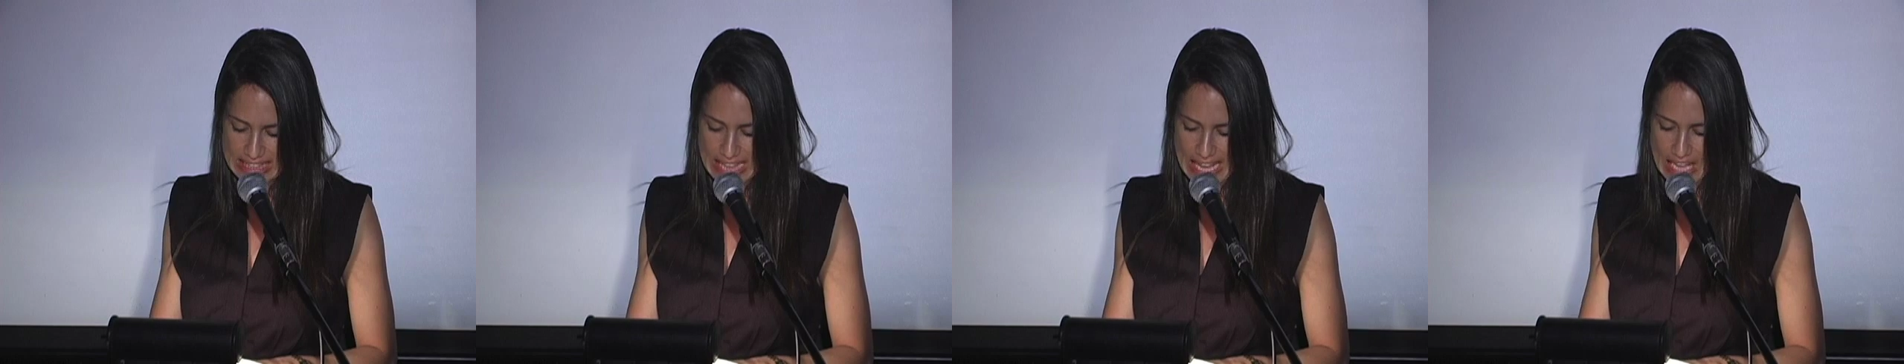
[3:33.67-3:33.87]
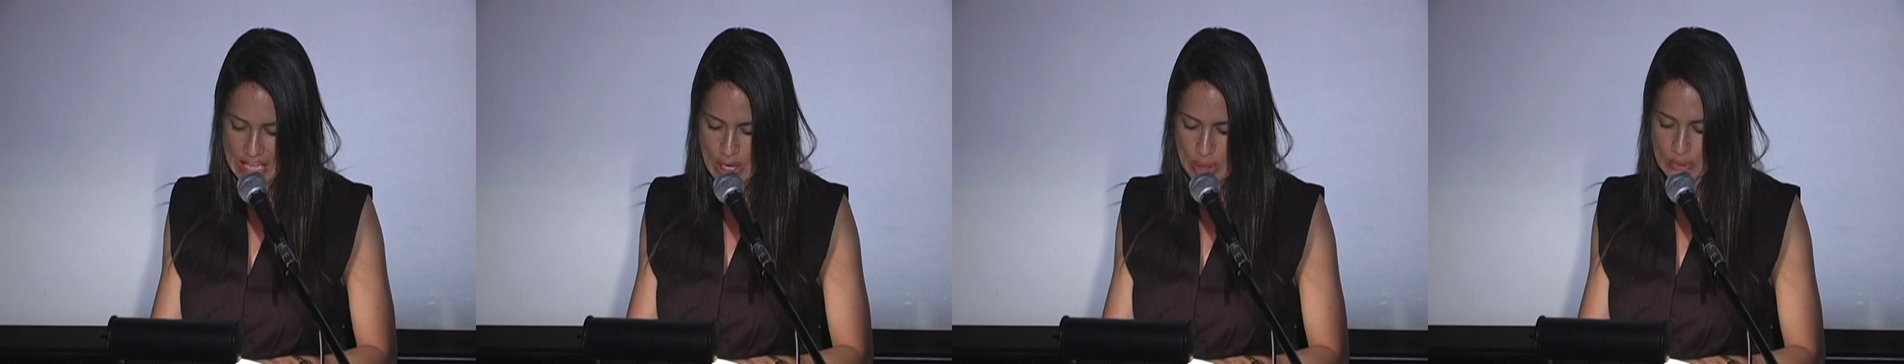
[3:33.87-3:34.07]

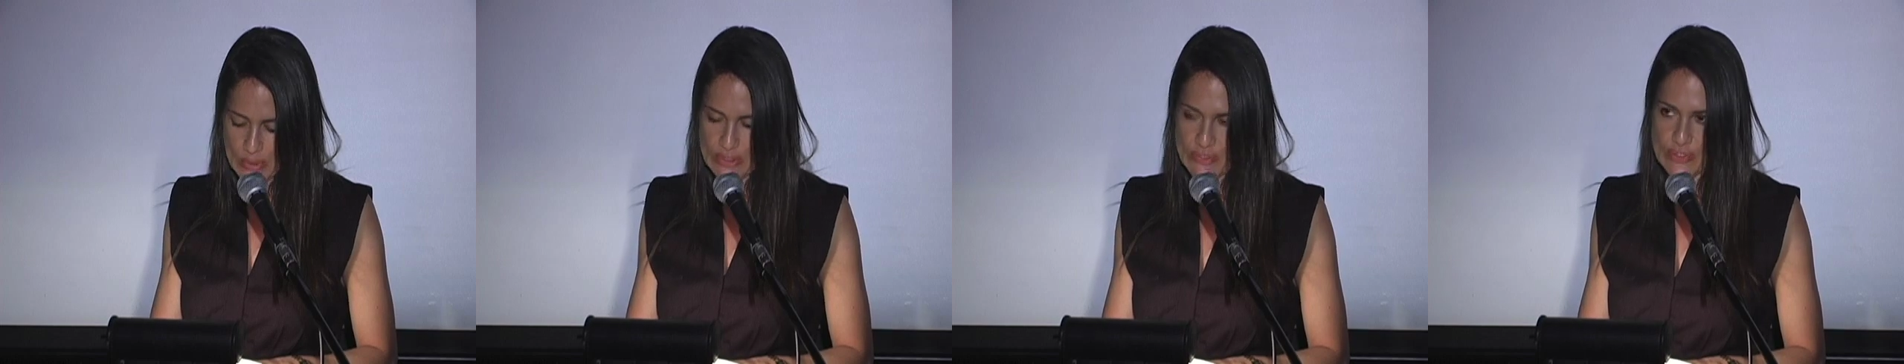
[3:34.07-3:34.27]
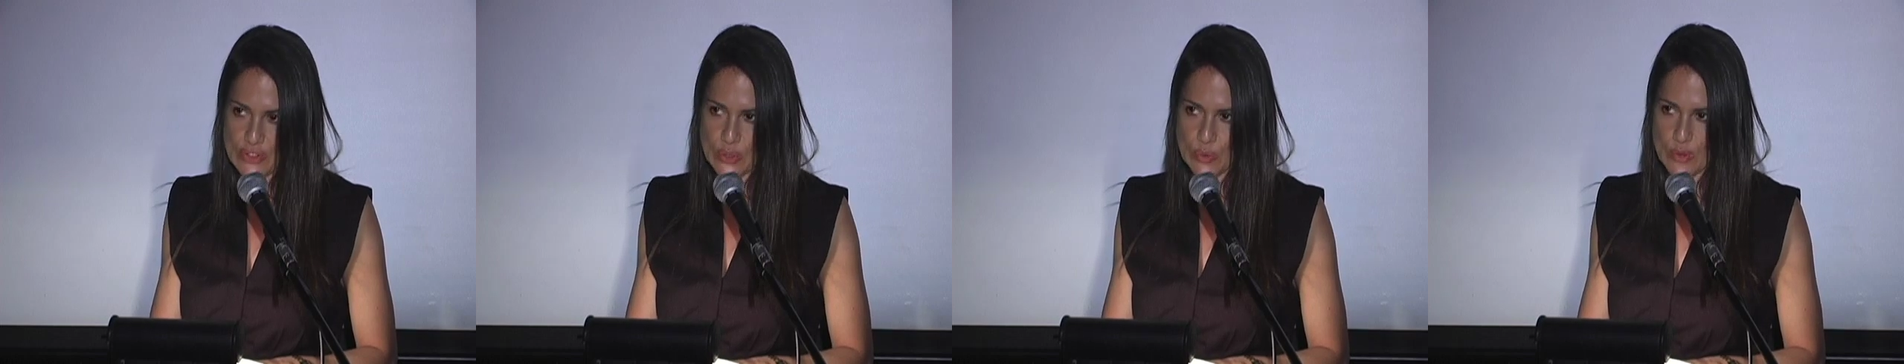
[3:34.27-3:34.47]
that
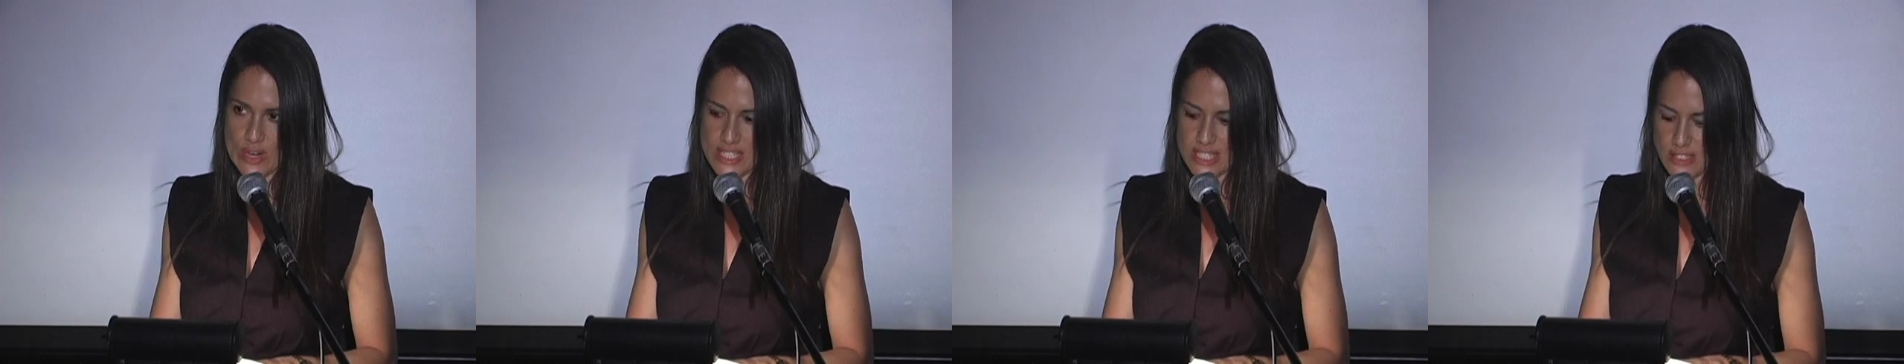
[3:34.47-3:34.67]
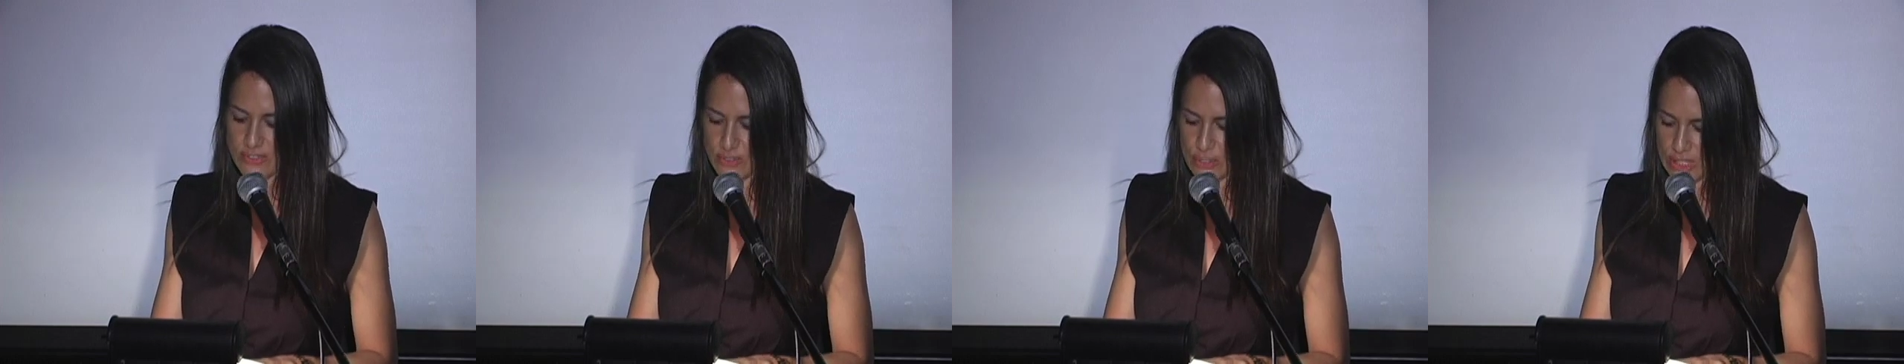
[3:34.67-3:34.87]
going for the
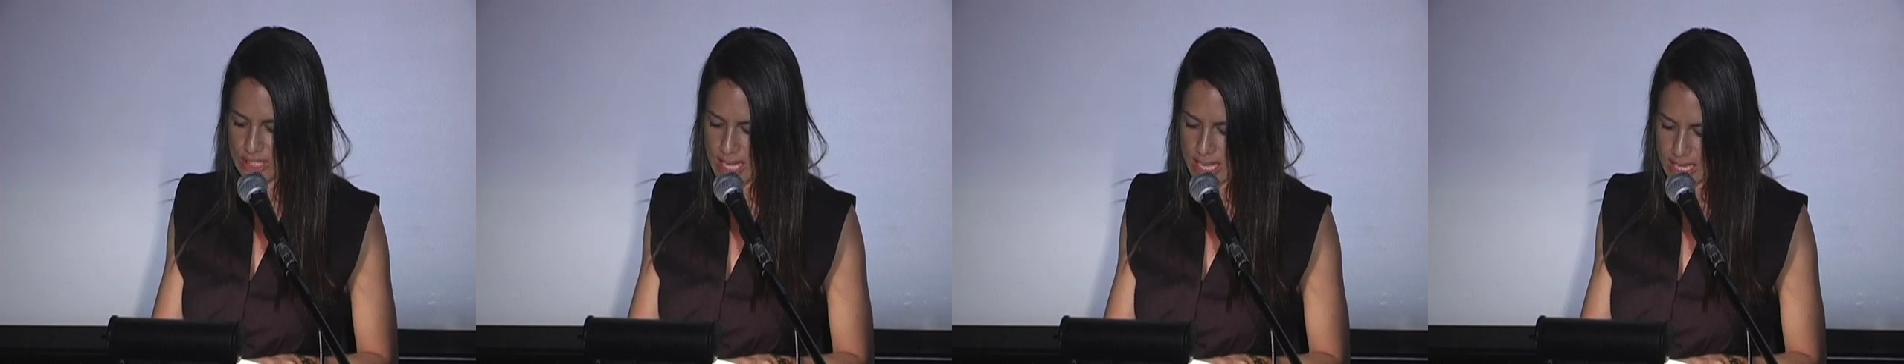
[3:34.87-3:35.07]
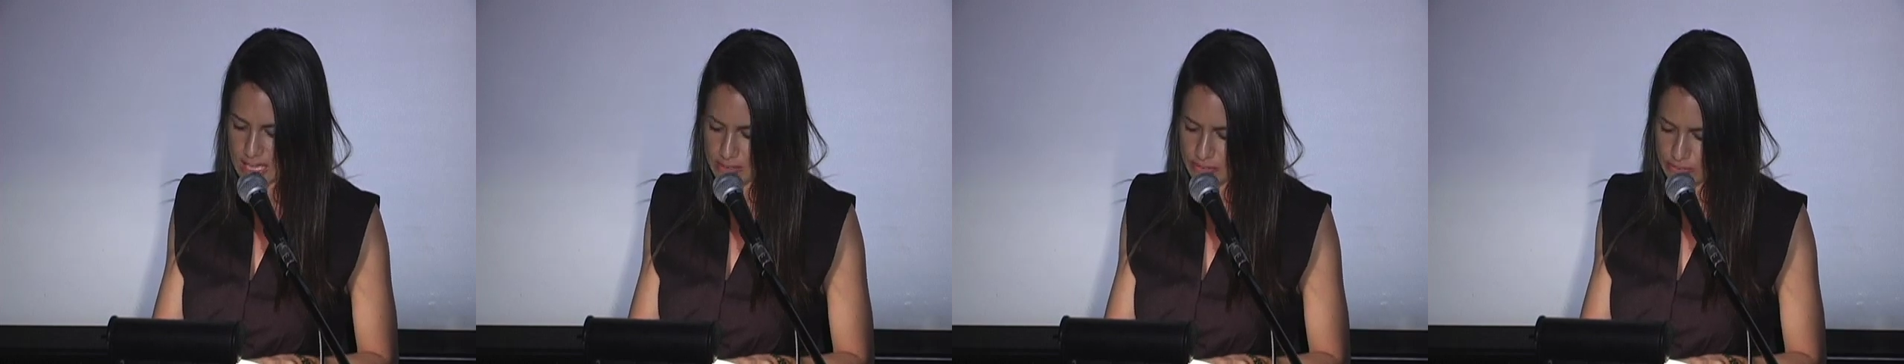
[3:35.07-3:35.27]
rest of her
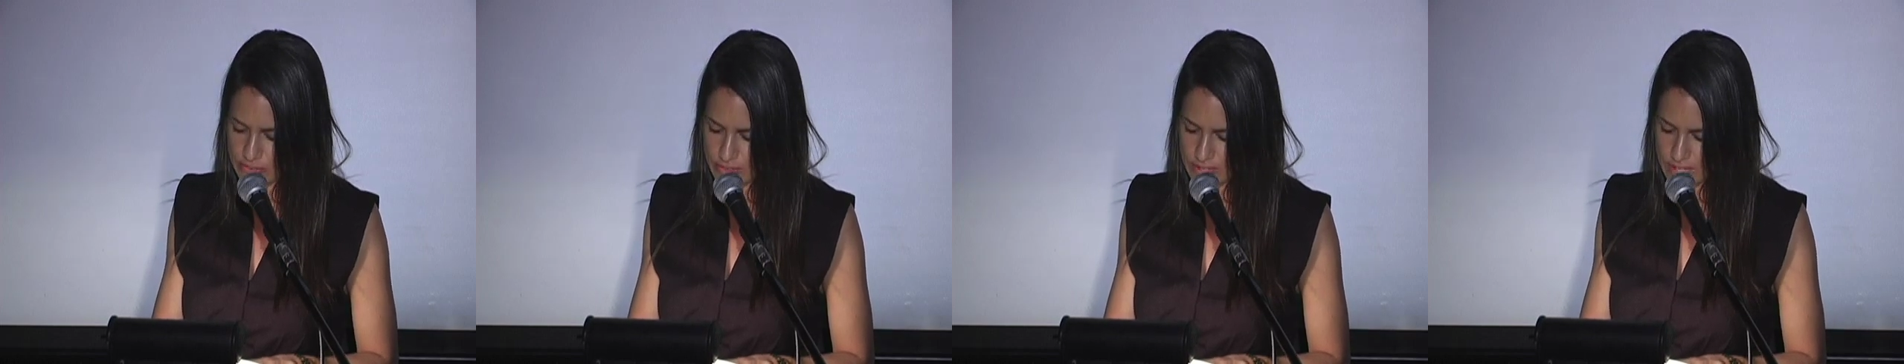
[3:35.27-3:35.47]
life?